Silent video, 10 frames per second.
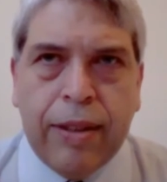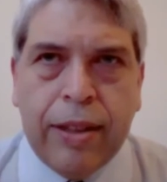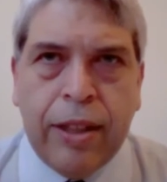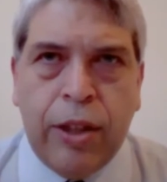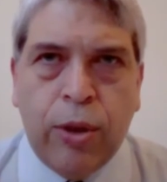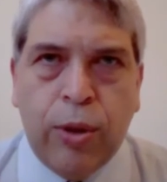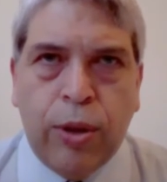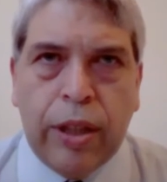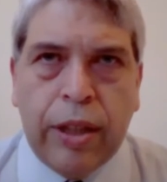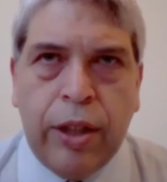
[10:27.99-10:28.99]

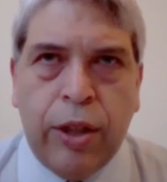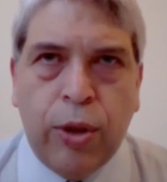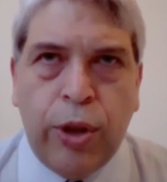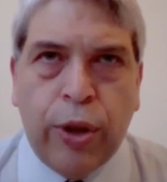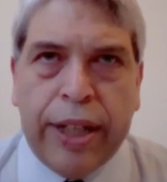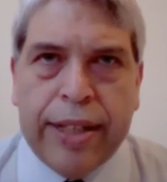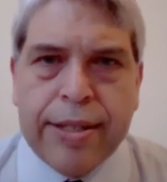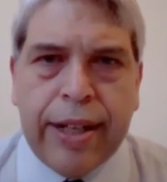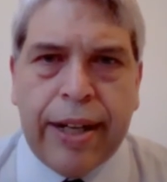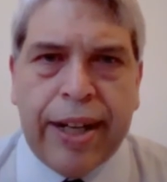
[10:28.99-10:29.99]
you can
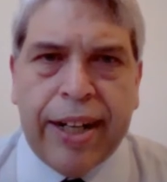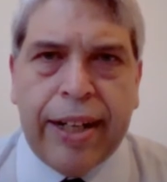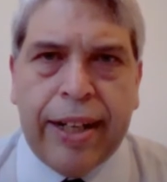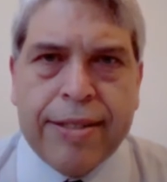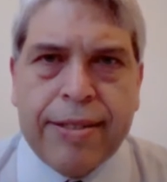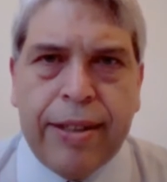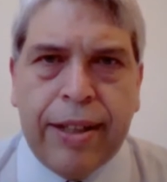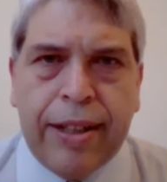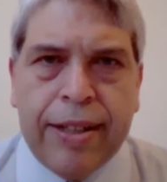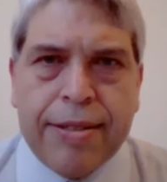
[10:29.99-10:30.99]
start as
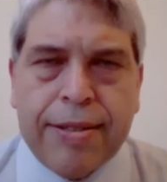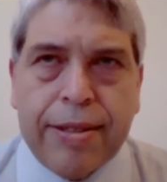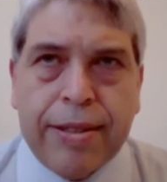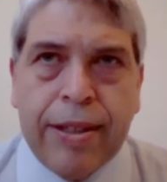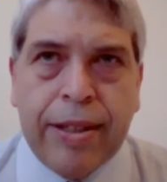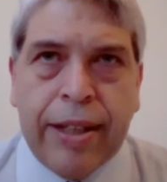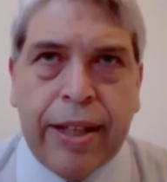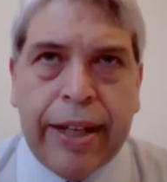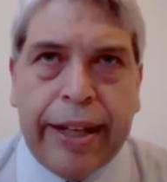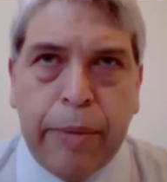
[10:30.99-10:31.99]

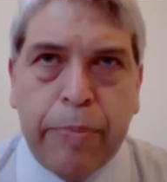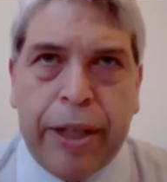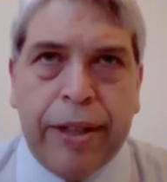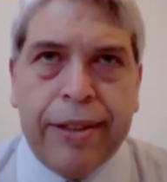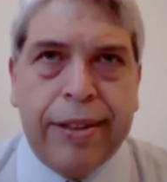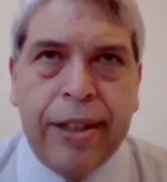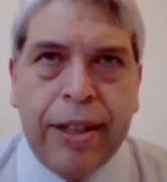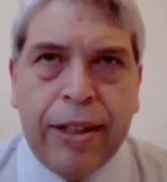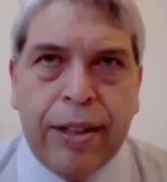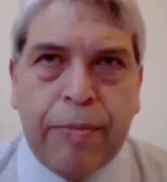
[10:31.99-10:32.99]
helping
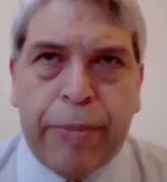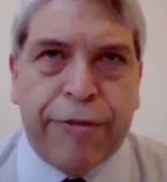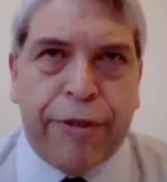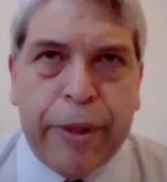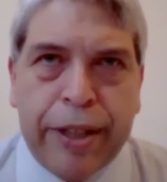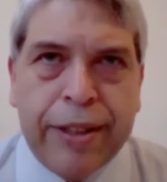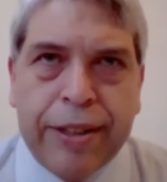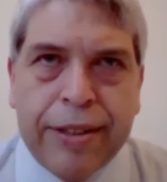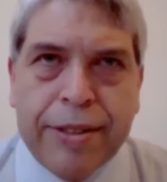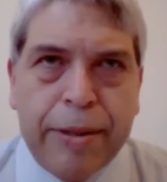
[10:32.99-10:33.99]

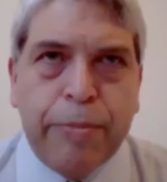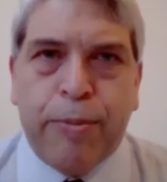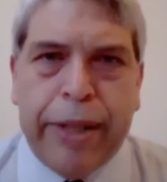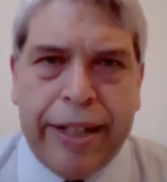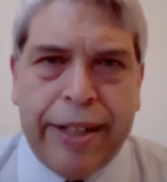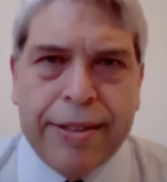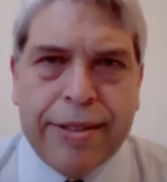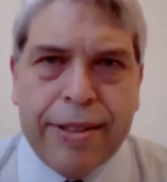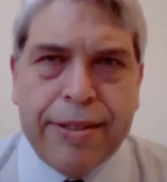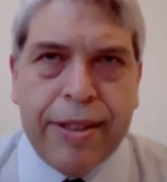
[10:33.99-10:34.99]
performing simple
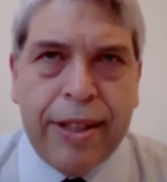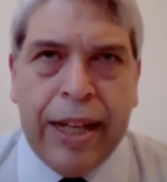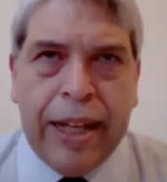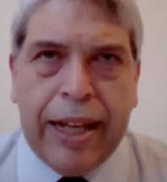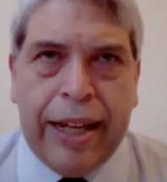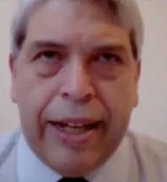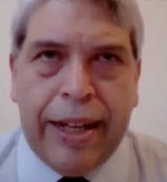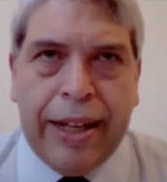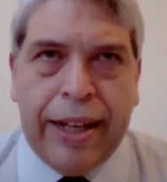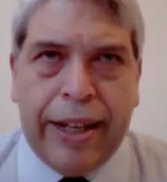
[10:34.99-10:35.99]
maintenances
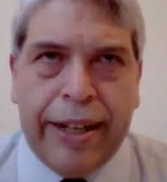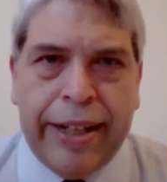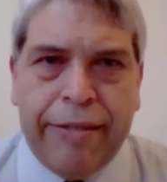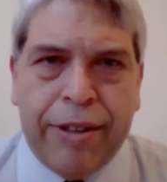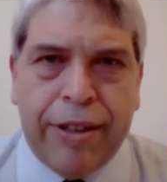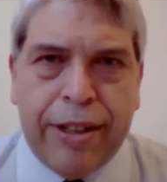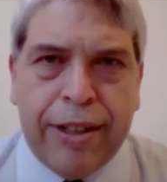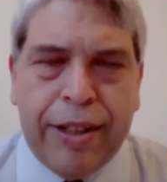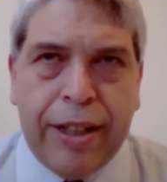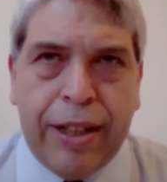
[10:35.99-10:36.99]
and
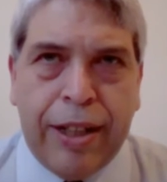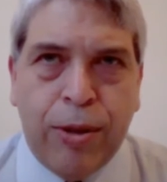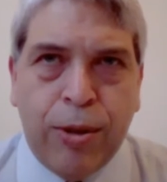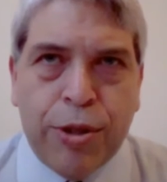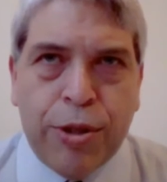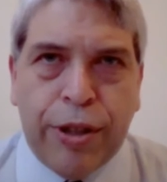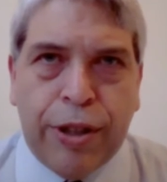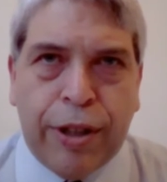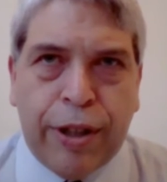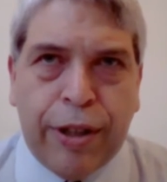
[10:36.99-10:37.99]
never lose
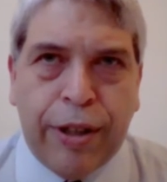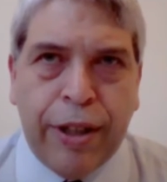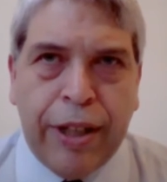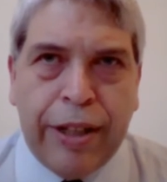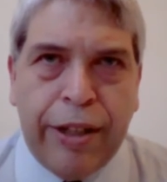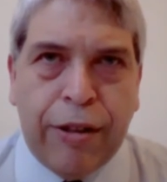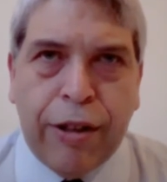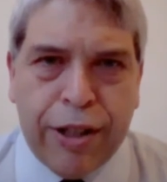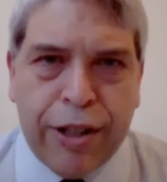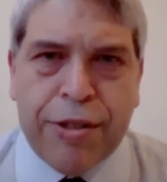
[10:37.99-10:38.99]
your
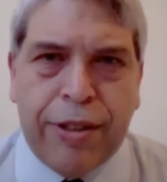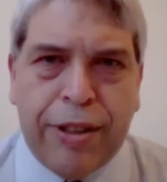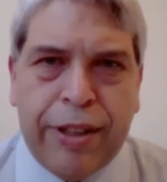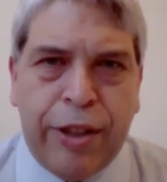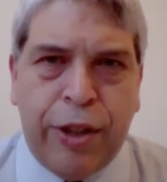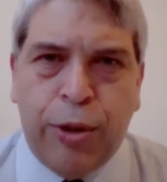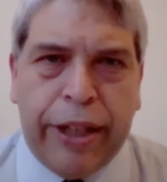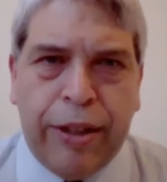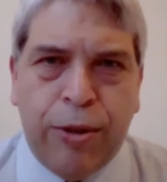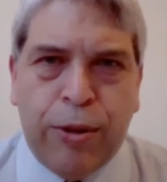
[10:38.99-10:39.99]
horizon. You
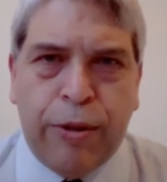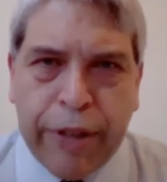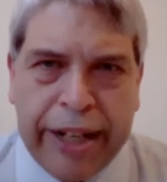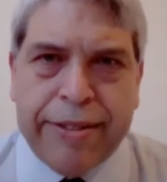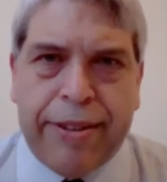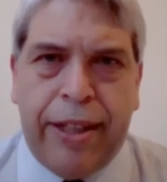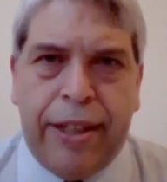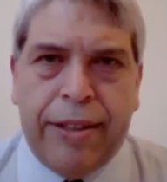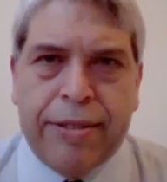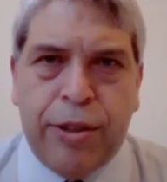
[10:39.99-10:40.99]
can do great
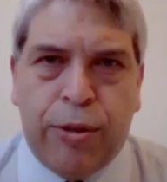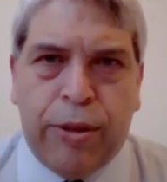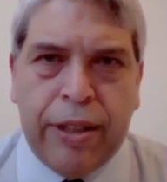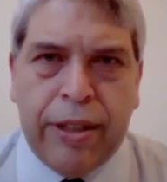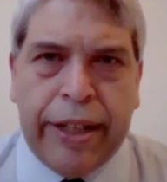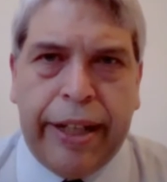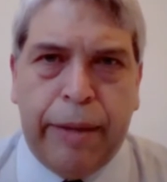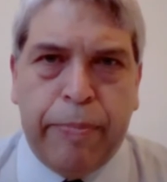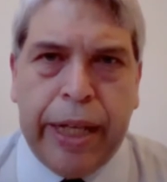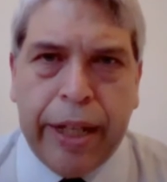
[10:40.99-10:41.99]
things. You can
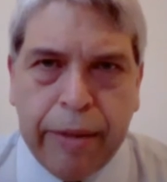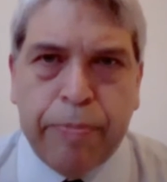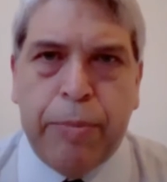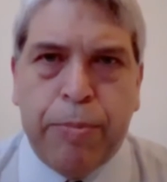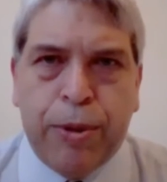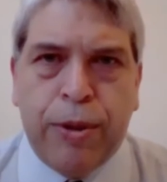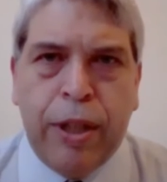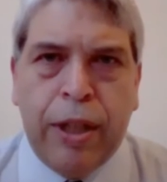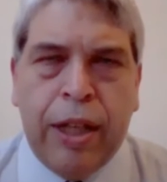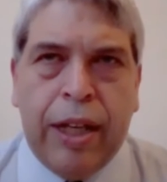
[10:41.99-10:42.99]
help many
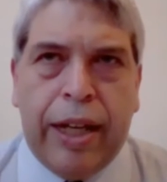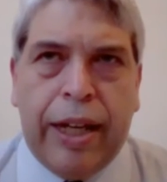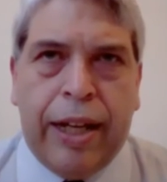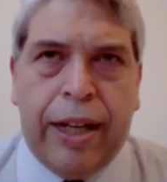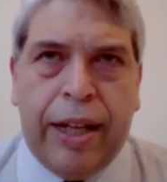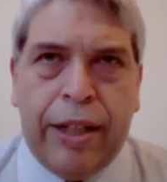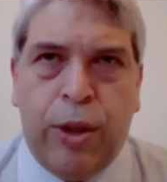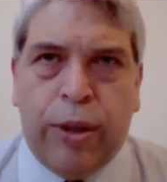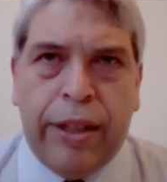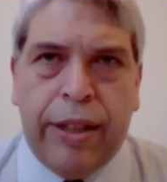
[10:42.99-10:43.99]
people.
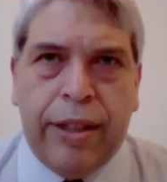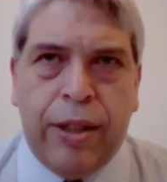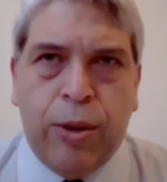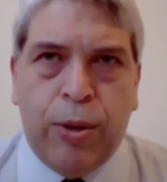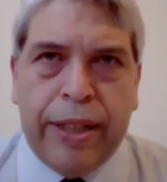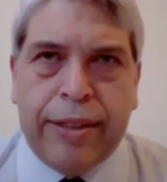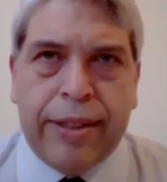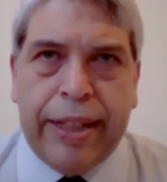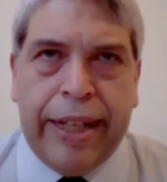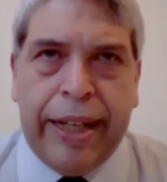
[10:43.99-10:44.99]
You can do it
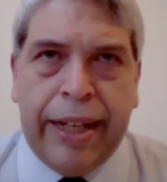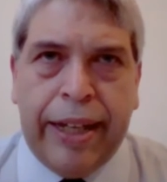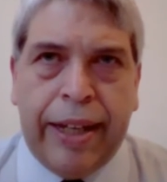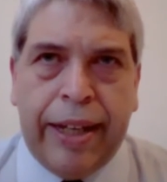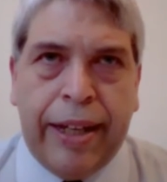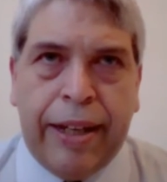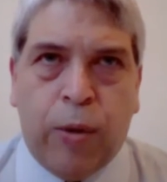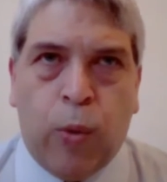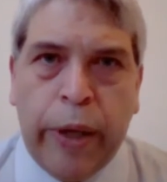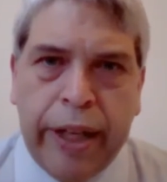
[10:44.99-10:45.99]

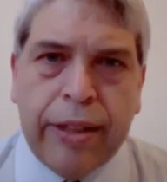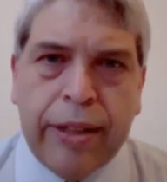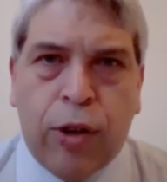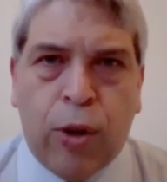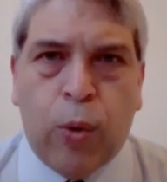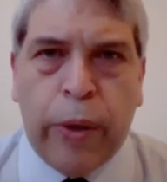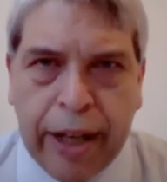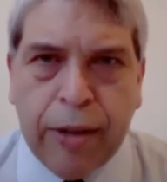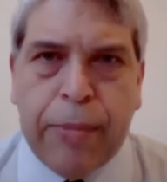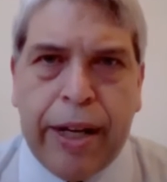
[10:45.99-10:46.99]
with or
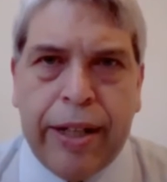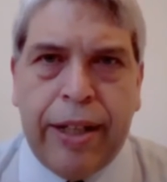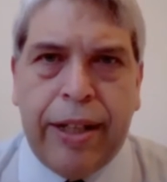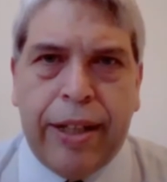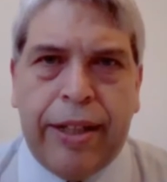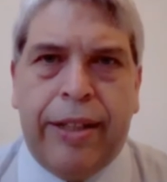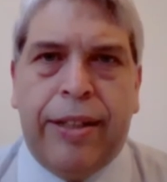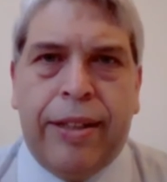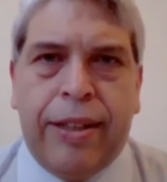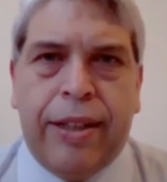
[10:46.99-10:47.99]
without money
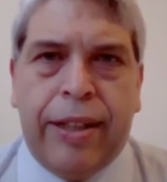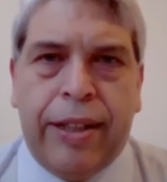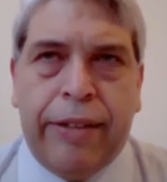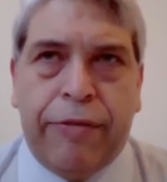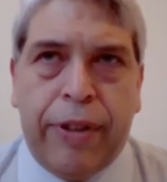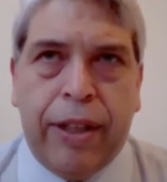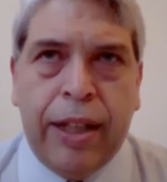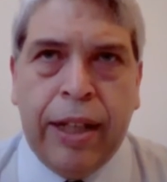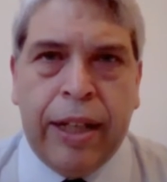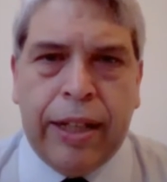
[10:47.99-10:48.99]
in the
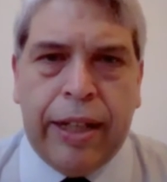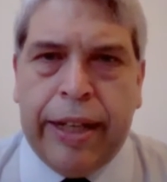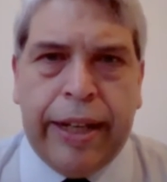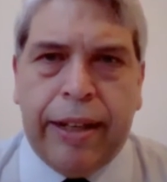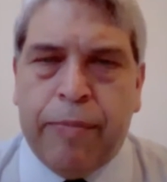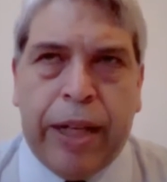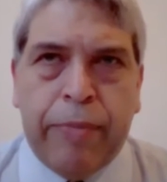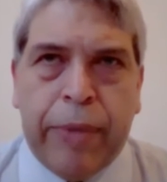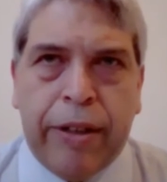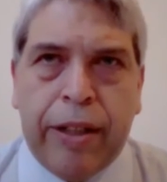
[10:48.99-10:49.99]
field. My
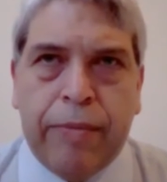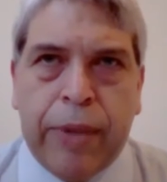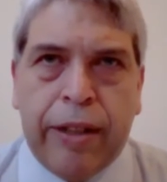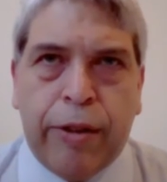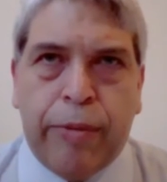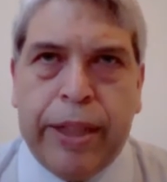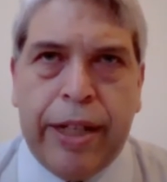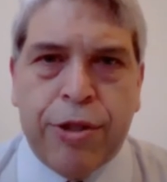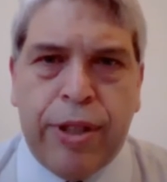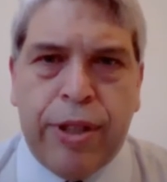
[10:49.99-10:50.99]

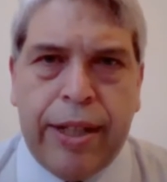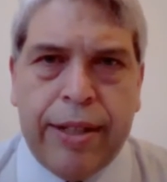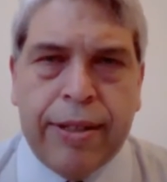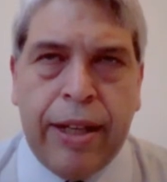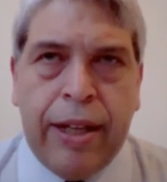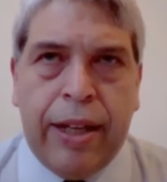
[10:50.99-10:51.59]
recommendation is